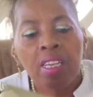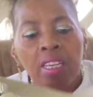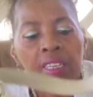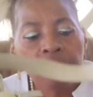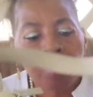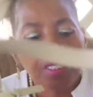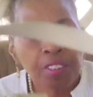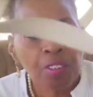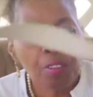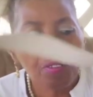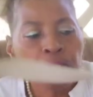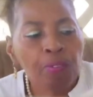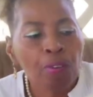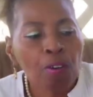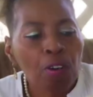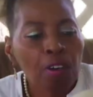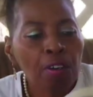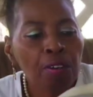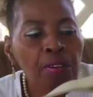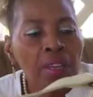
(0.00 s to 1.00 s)
and so
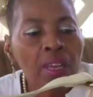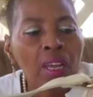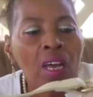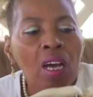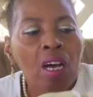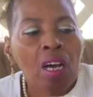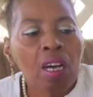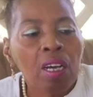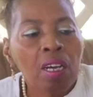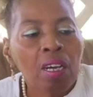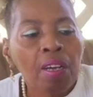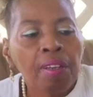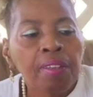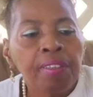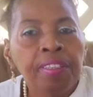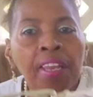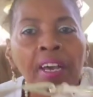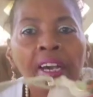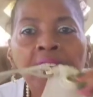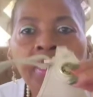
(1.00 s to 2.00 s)
far, Uh,
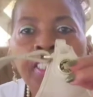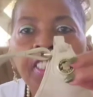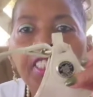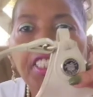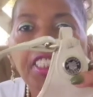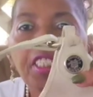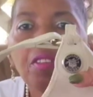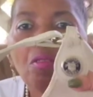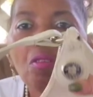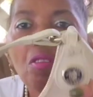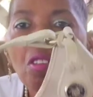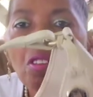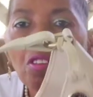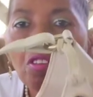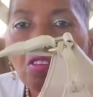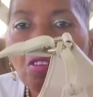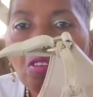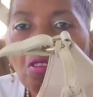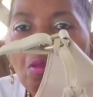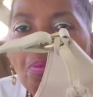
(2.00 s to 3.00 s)
nice cute
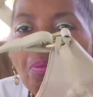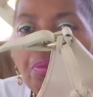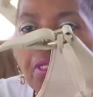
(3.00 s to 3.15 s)
little